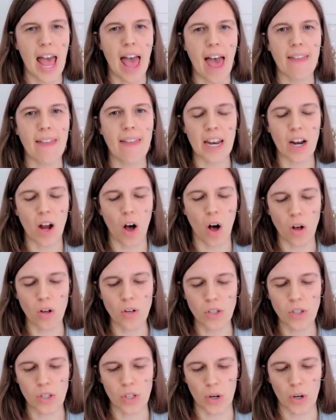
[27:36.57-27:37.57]
And then
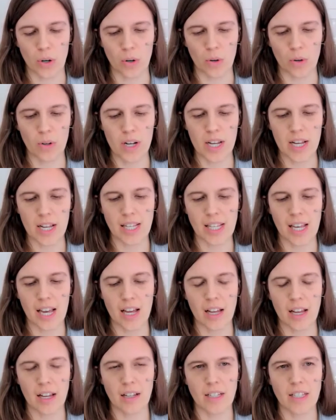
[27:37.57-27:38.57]
also
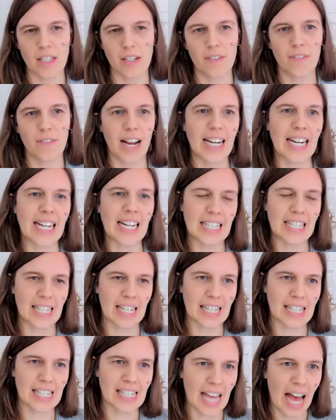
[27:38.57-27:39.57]
defining
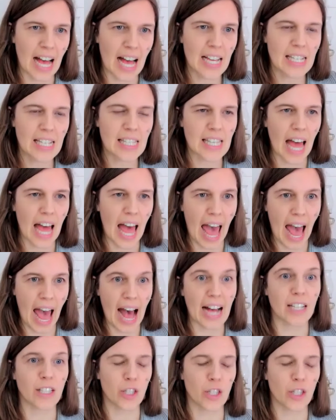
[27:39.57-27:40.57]
success
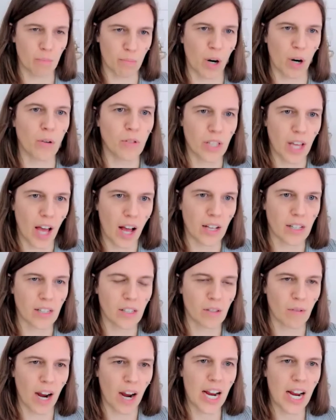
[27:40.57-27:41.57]
as the
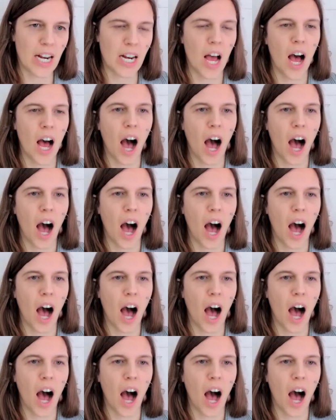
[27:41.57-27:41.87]
process, right?